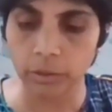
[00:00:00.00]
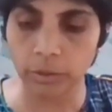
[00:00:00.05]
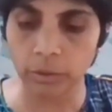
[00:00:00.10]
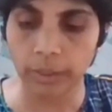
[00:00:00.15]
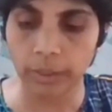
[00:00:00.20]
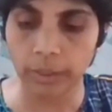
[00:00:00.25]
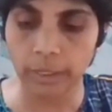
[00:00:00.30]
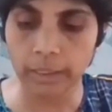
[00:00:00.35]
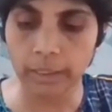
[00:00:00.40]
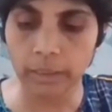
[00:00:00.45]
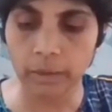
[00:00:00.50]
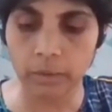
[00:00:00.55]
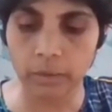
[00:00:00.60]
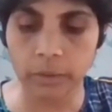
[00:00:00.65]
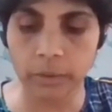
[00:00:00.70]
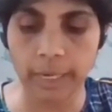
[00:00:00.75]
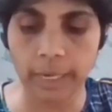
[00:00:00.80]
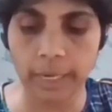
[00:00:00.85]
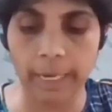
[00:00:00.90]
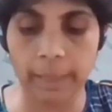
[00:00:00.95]
So it
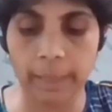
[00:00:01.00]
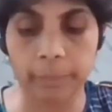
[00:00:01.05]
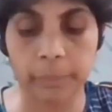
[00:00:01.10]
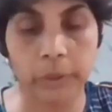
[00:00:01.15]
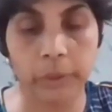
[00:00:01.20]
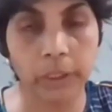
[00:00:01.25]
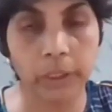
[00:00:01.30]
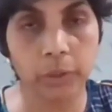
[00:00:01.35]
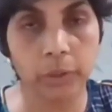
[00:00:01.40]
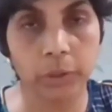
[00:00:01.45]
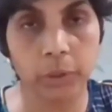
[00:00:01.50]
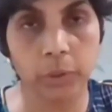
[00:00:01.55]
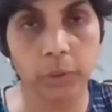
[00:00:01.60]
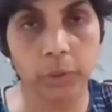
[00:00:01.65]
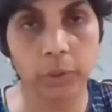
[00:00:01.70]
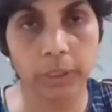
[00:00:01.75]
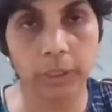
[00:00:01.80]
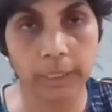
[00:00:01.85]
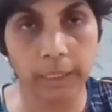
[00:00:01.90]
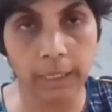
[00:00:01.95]
also helps us
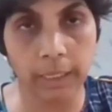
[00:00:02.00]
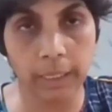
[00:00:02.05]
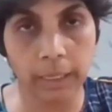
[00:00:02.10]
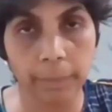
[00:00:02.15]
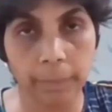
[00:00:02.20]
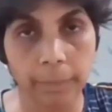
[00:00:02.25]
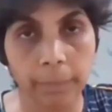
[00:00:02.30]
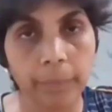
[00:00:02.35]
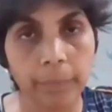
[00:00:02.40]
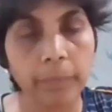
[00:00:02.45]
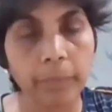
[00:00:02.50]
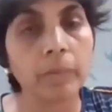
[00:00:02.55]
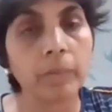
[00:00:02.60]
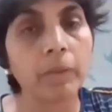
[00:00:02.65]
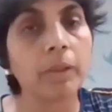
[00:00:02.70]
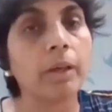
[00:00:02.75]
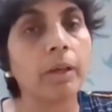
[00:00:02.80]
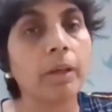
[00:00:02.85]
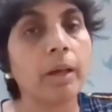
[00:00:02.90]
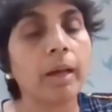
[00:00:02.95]
to see
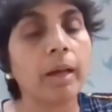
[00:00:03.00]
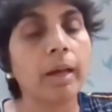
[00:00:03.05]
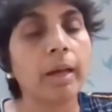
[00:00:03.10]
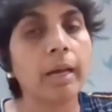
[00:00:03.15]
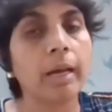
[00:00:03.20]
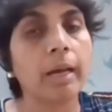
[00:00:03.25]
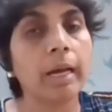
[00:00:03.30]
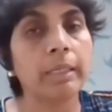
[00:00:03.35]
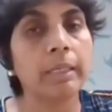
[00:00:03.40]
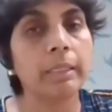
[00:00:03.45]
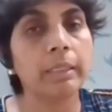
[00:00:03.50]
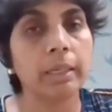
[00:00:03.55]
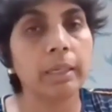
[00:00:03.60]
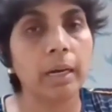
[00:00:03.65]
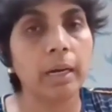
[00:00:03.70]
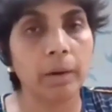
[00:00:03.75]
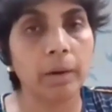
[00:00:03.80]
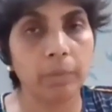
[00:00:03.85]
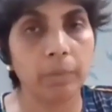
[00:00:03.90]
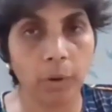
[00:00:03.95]

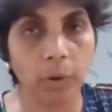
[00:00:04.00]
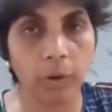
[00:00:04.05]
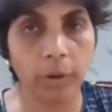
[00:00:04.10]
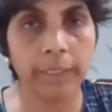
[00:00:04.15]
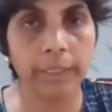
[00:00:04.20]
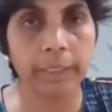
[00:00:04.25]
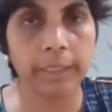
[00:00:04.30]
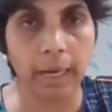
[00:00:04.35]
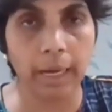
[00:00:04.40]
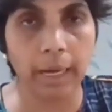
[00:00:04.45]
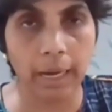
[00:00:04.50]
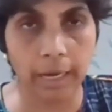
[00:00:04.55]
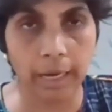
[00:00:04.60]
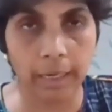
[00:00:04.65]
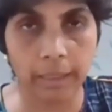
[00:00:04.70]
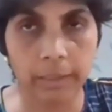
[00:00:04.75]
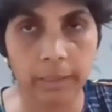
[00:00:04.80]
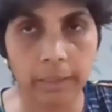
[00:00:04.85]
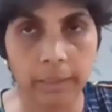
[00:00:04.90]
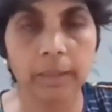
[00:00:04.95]
and avoid,
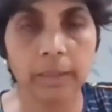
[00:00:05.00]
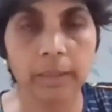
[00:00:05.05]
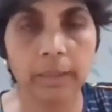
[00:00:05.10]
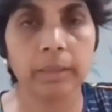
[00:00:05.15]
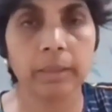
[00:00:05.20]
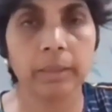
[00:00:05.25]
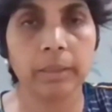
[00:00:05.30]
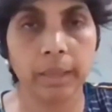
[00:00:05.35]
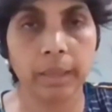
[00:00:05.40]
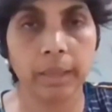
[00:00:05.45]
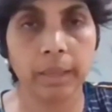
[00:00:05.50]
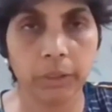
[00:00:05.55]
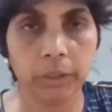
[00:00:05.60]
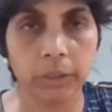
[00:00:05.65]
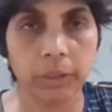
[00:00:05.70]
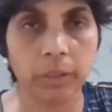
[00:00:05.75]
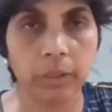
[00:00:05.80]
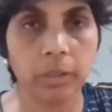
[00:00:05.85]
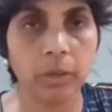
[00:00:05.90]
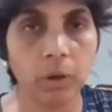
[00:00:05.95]
act in the
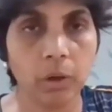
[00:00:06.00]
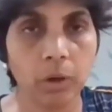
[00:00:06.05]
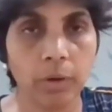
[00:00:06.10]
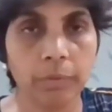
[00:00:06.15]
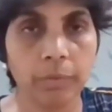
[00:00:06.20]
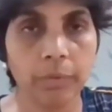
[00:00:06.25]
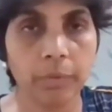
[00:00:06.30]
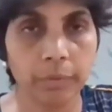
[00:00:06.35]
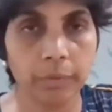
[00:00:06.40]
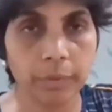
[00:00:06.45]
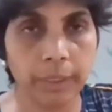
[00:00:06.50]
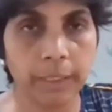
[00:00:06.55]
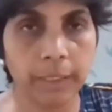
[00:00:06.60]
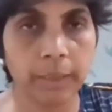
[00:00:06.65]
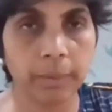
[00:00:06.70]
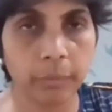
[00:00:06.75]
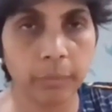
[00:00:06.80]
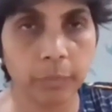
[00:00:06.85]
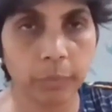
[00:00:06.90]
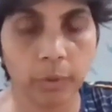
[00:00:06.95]
direction of
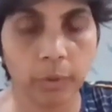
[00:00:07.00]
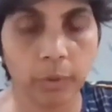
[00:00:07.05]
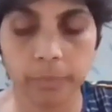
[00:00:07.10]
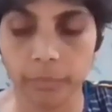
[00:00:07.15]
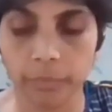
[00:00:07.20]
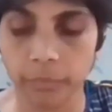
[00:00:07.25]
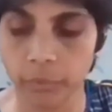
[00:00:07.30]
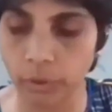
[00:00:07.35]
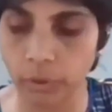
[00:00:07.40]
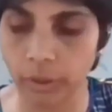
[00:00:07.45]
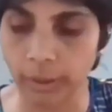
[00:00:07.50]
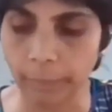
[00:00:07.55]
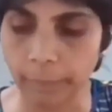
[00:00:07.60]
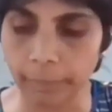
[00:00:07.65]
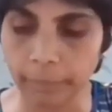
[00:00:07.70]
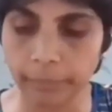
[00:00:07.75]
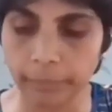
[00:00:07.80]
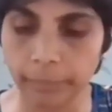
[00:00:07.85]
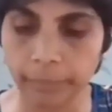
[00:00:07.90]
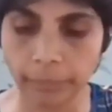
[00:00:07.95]
freedom from
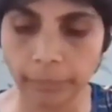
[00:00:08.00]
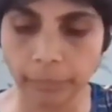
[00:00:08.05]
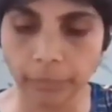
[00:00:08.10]
dukkha.